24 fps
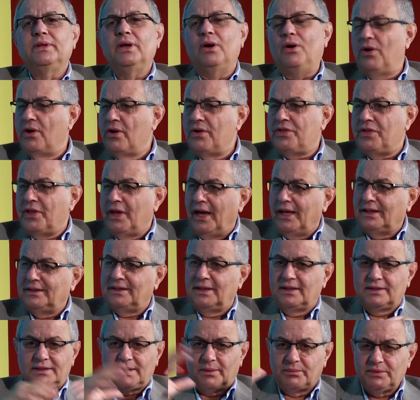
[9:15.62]
the Earth had
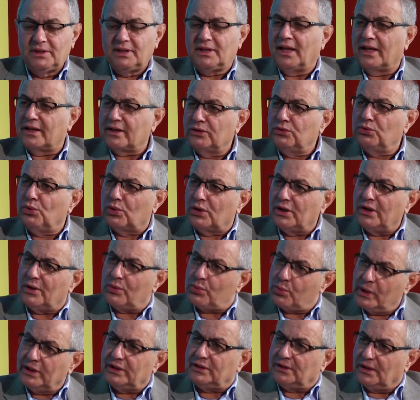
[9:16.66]
something like a nuclear
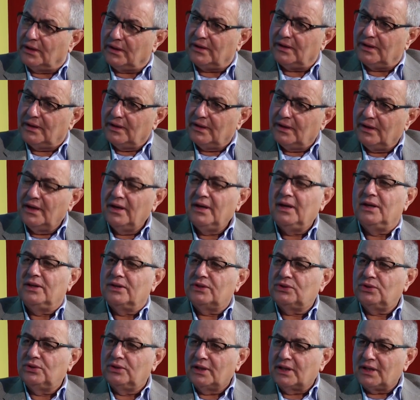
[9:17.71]
winter.
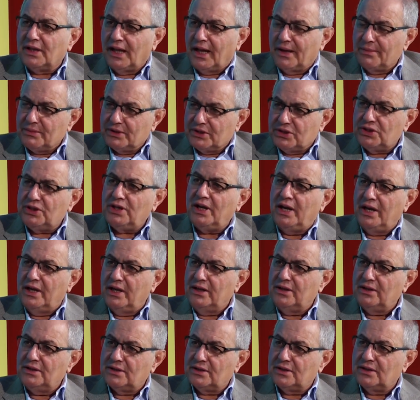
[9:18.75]
So the climate
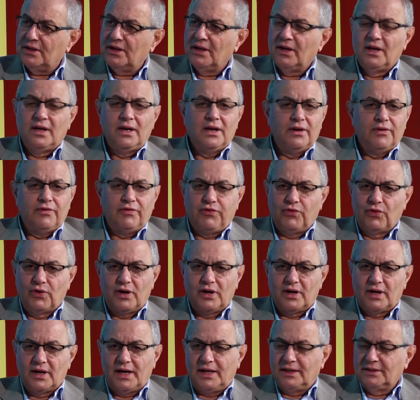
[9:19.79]
changed
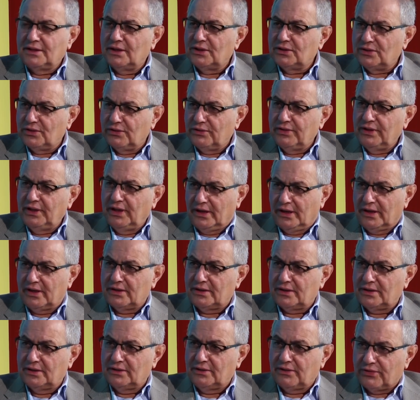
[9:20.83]
for hundreds of
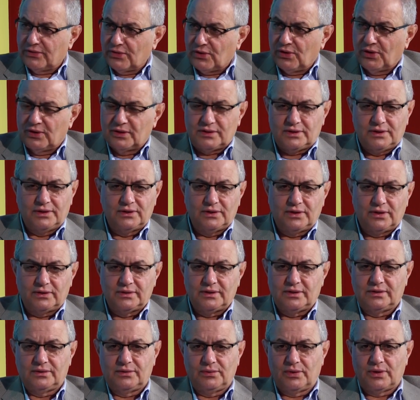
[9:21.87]
years, and of course,
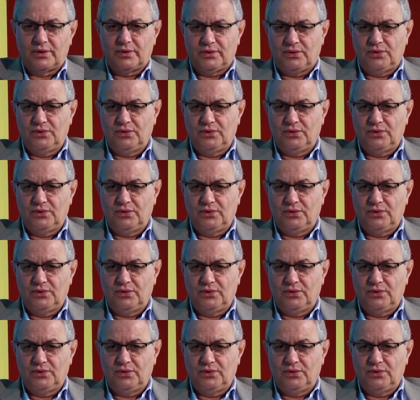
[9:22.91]
that there were